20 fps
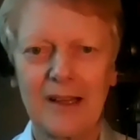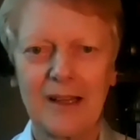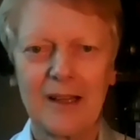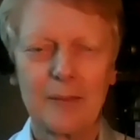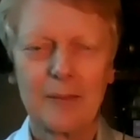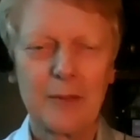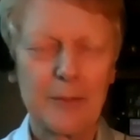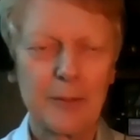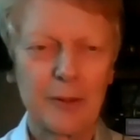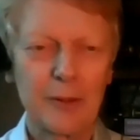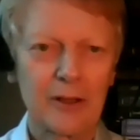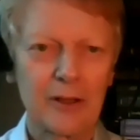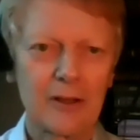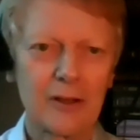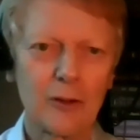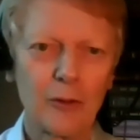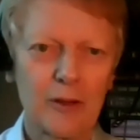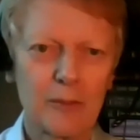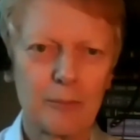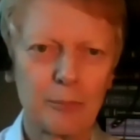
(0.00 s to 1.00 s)
people
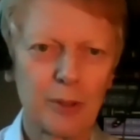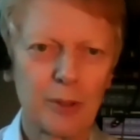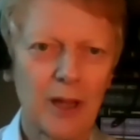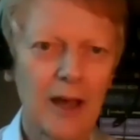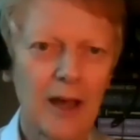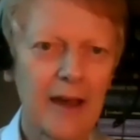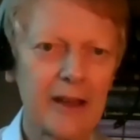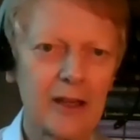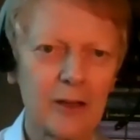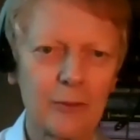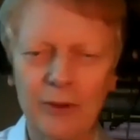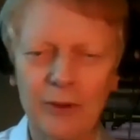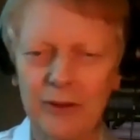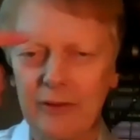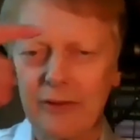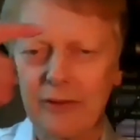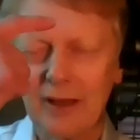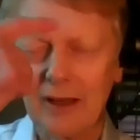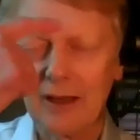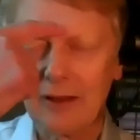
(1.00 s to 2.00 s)
going blind
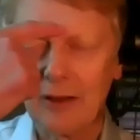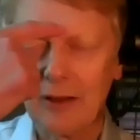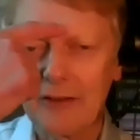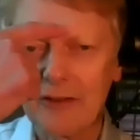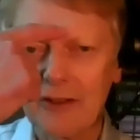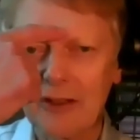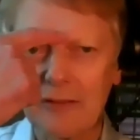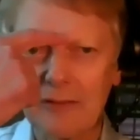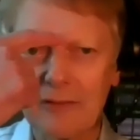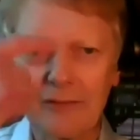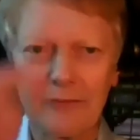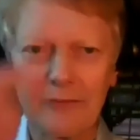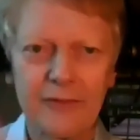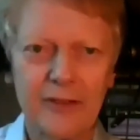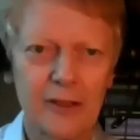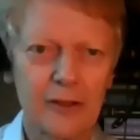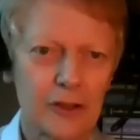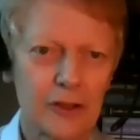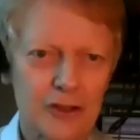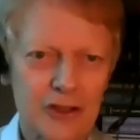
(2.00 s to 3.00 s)
with lots of
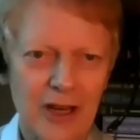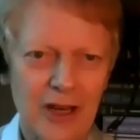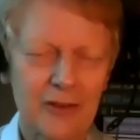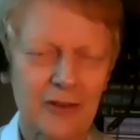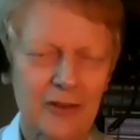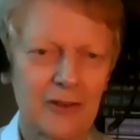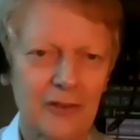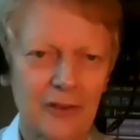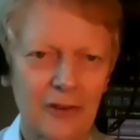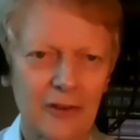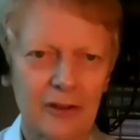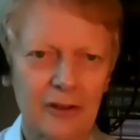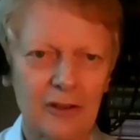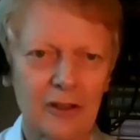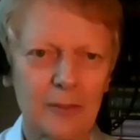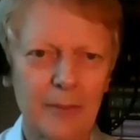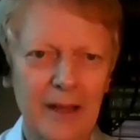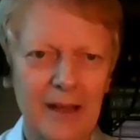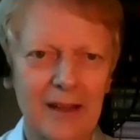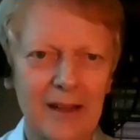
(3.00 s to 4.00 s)
filler injections in the
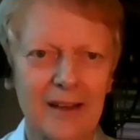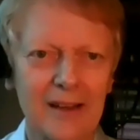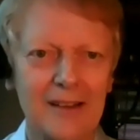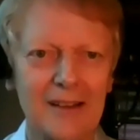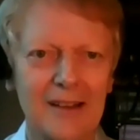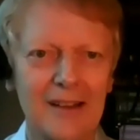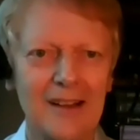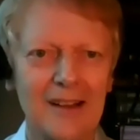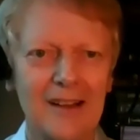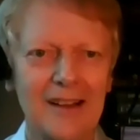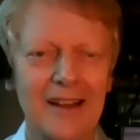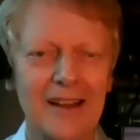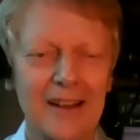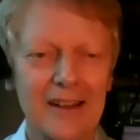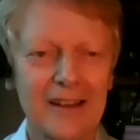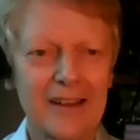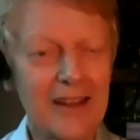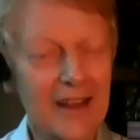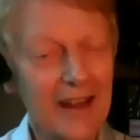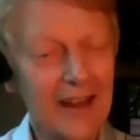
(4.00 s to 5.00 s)
glabella.
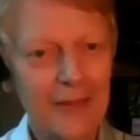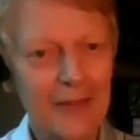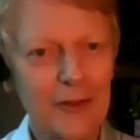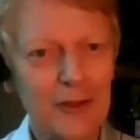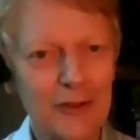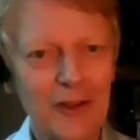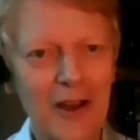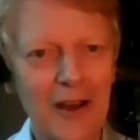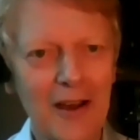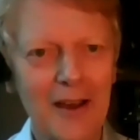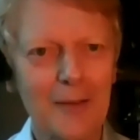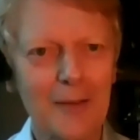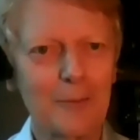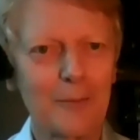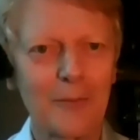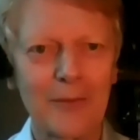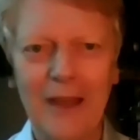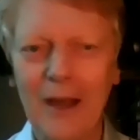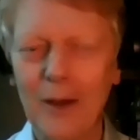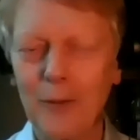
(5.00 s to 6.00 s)
Yet at the
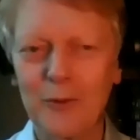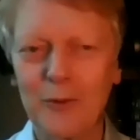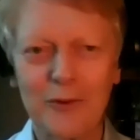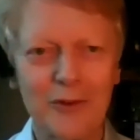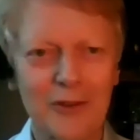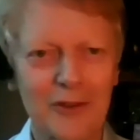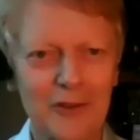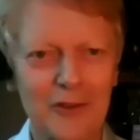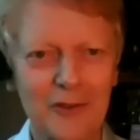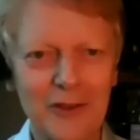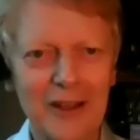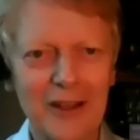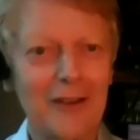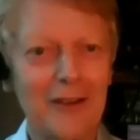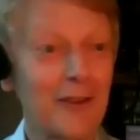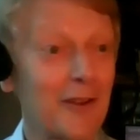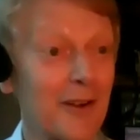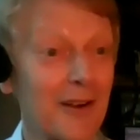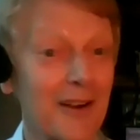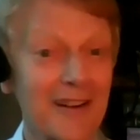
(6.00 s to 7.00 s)
time, that was the state
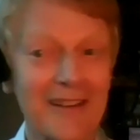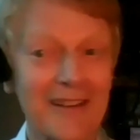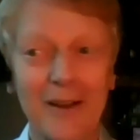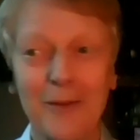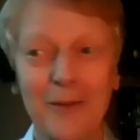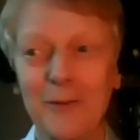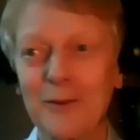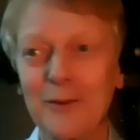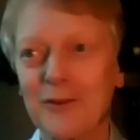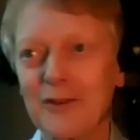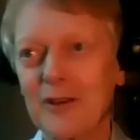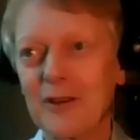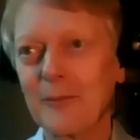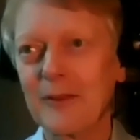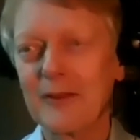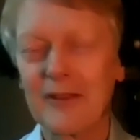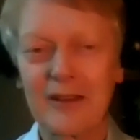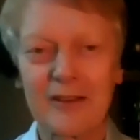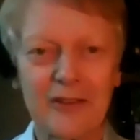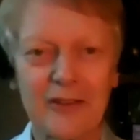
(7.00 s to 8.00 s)
of the art. That was
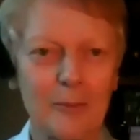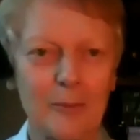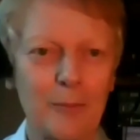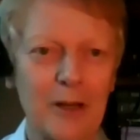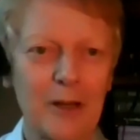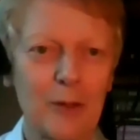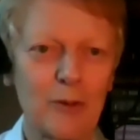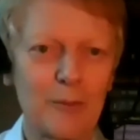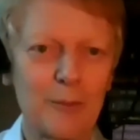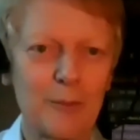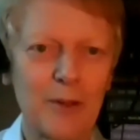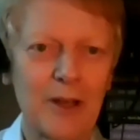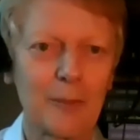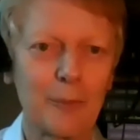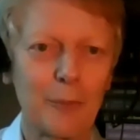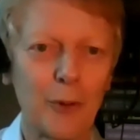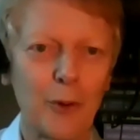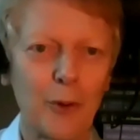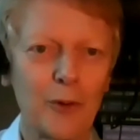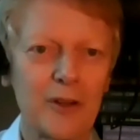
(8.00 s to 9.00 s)
something that somebody would be on
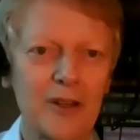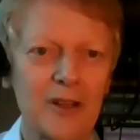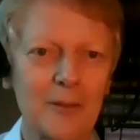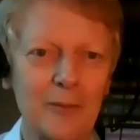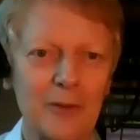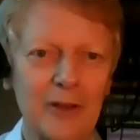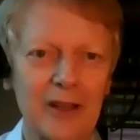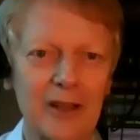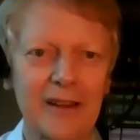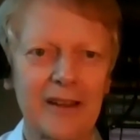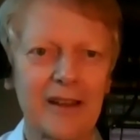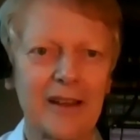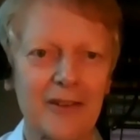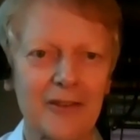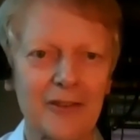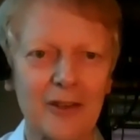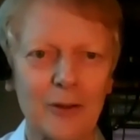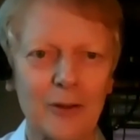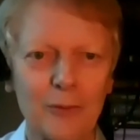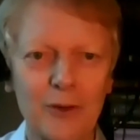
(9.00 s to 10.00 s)
a podium telling
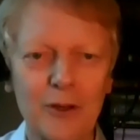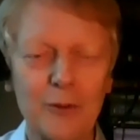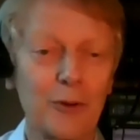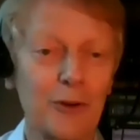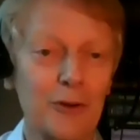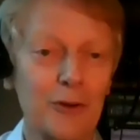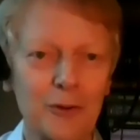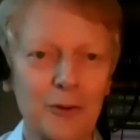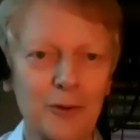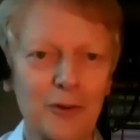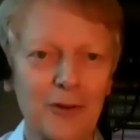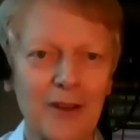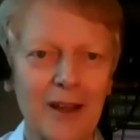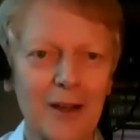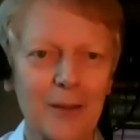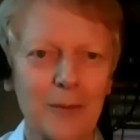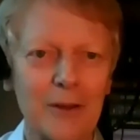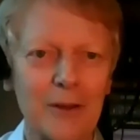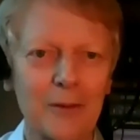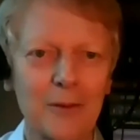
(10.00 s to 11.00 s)
us that if we weren't doing
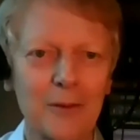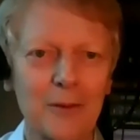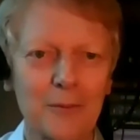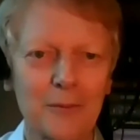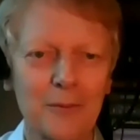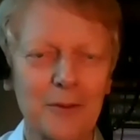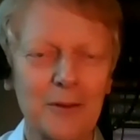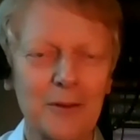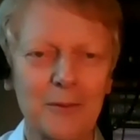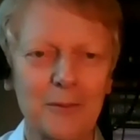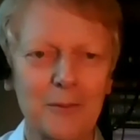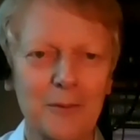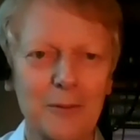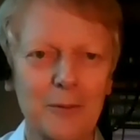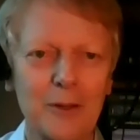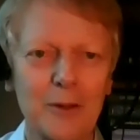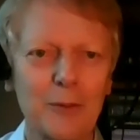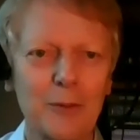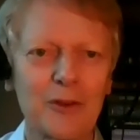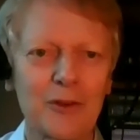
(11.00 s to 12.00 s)
that, we
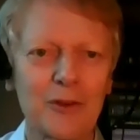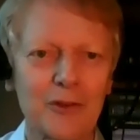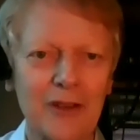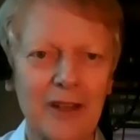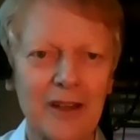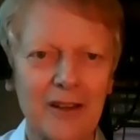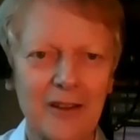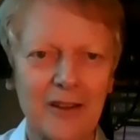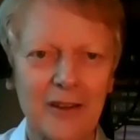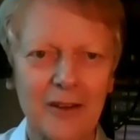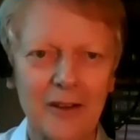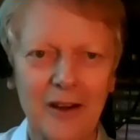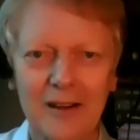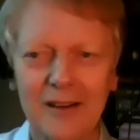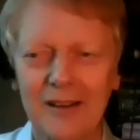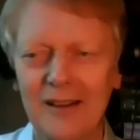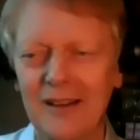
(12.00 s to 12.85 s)
weren't state of the art.